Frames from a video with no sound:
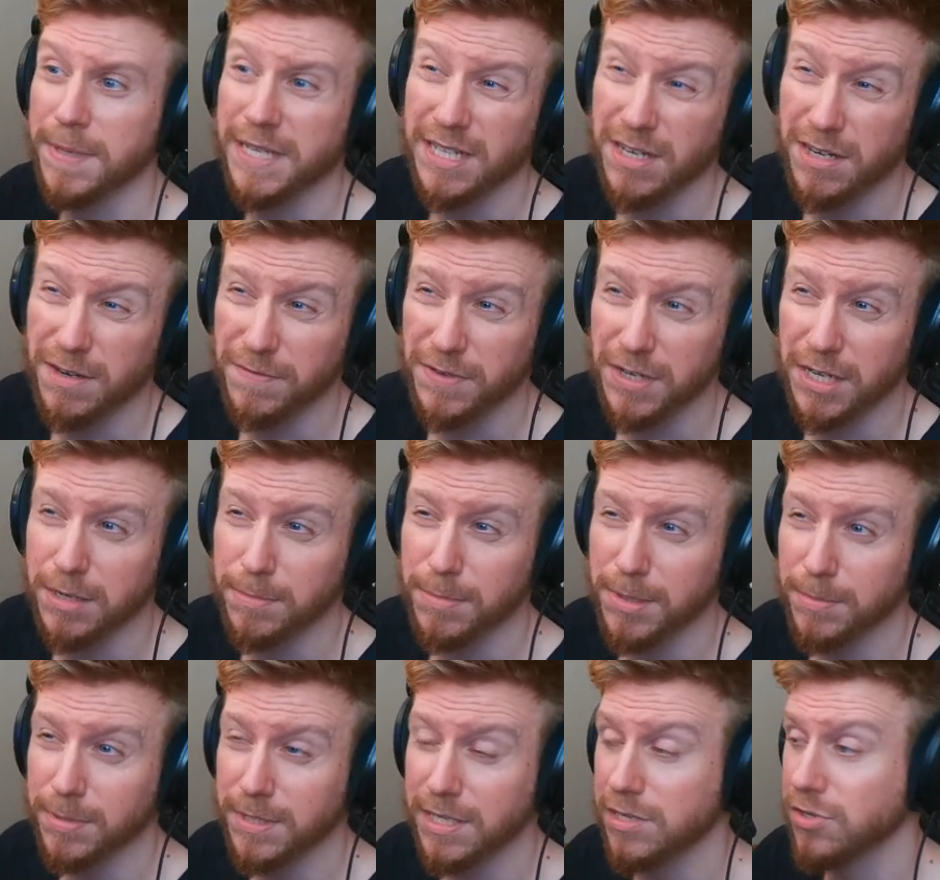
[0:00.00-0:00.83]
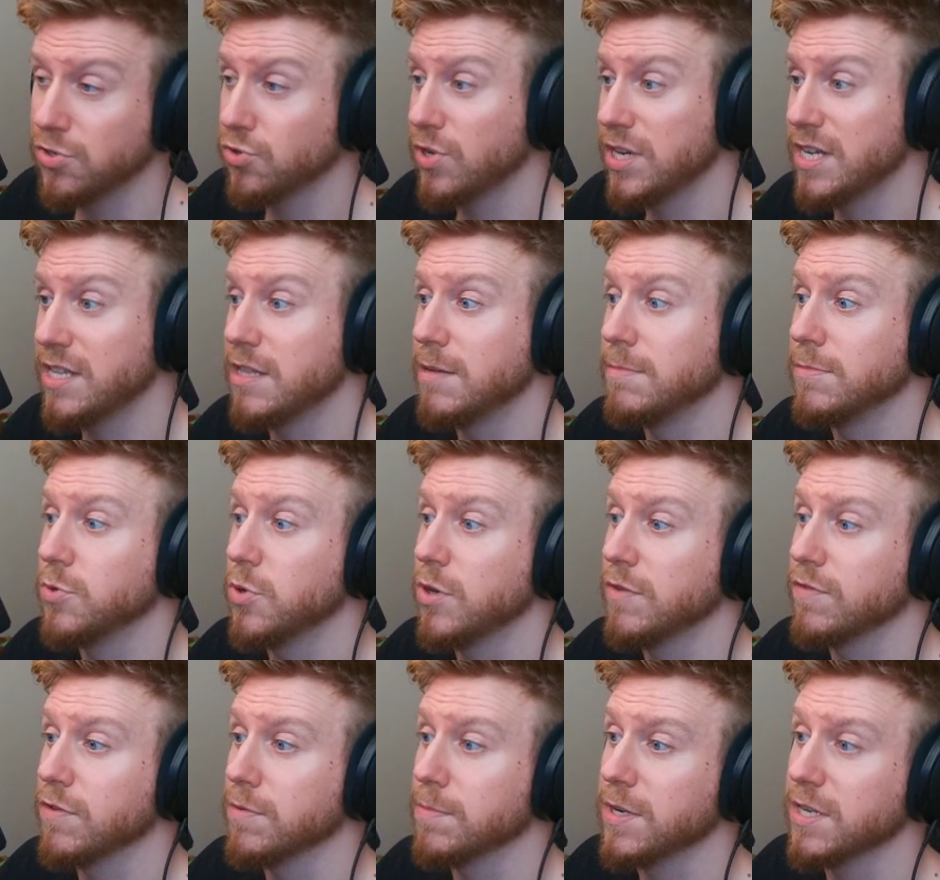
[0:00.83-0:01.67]
I don't know if you're going to be able to trade them
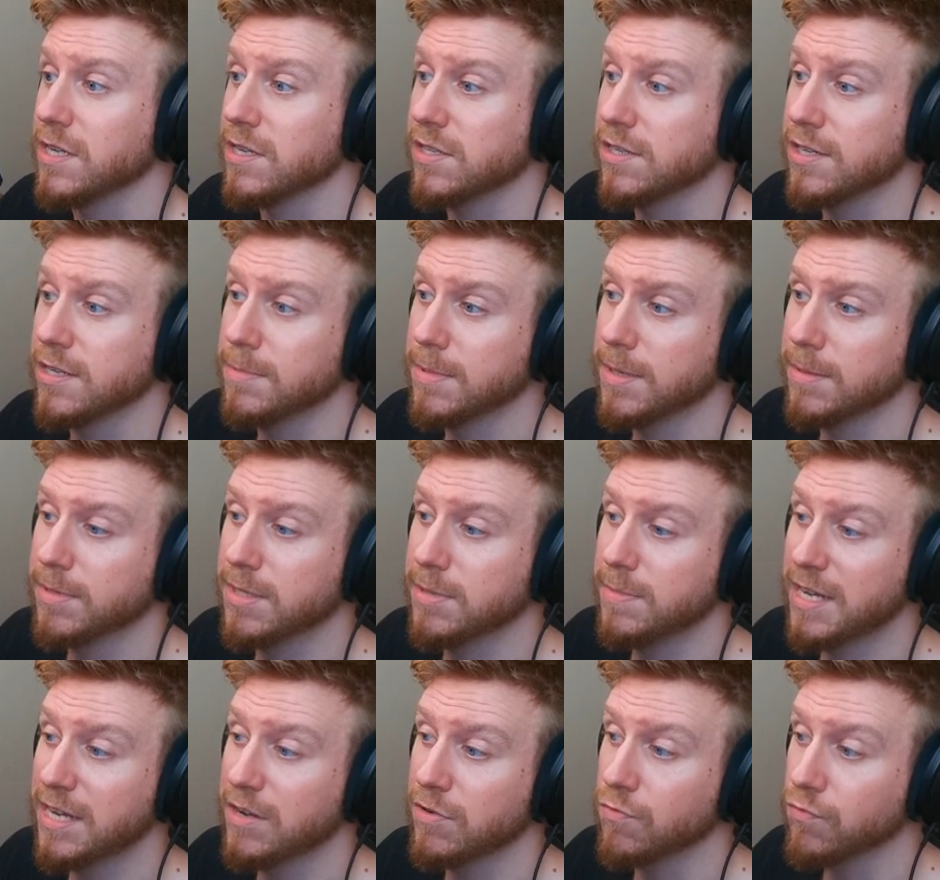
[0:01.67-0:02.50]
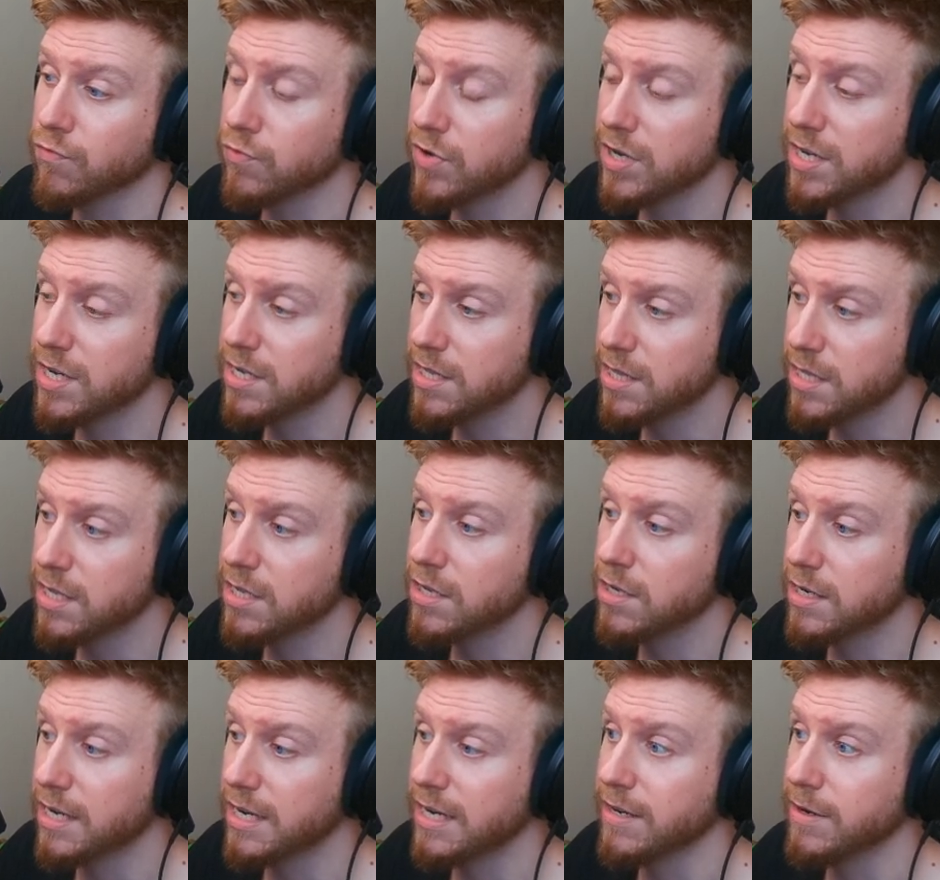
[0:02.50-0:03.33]
to everybody, so you'll be able to make a really
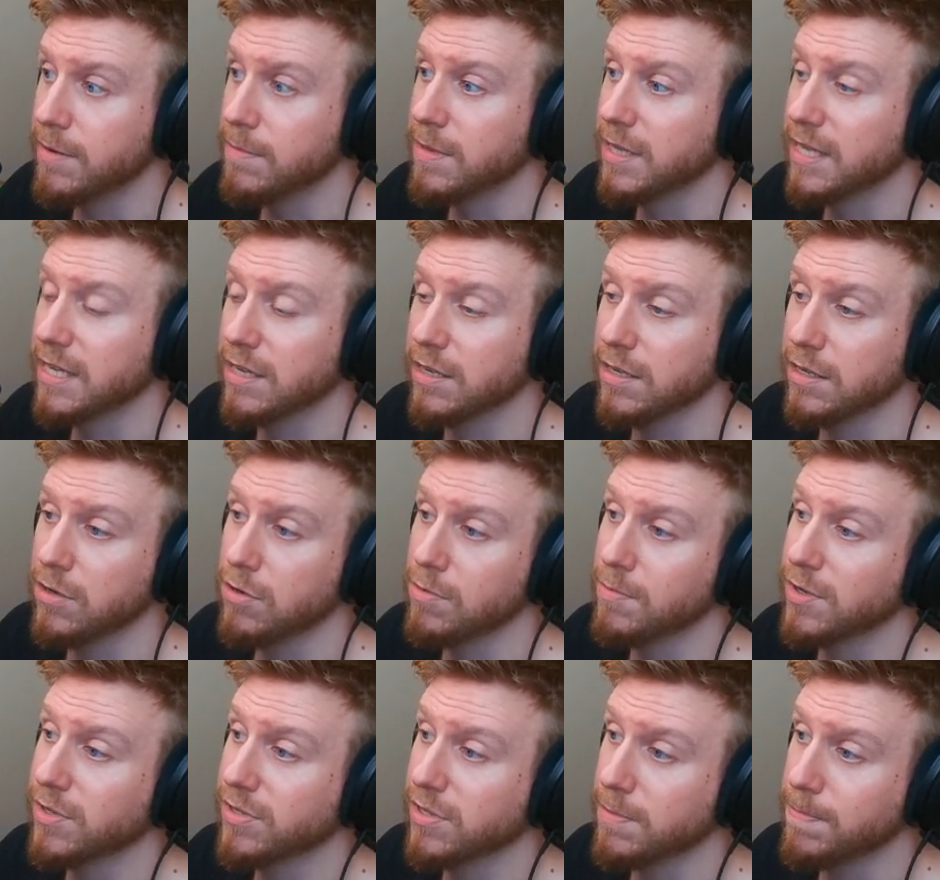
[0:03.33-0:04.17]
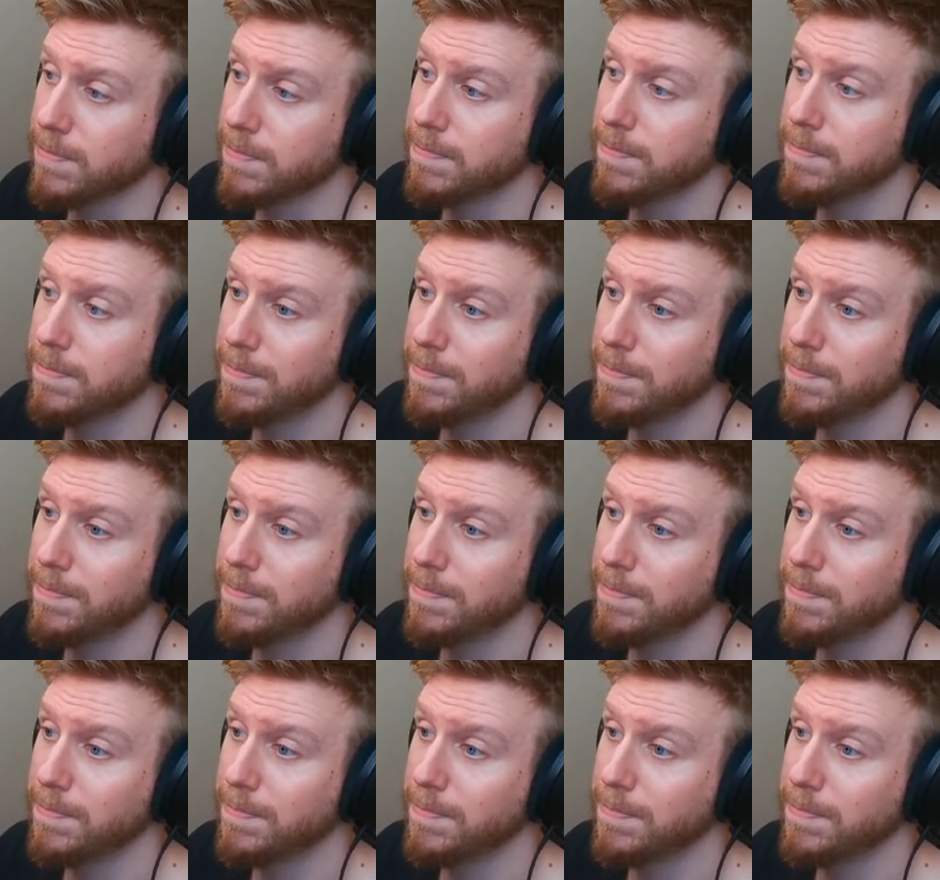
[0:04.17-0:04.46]
good item, like almost a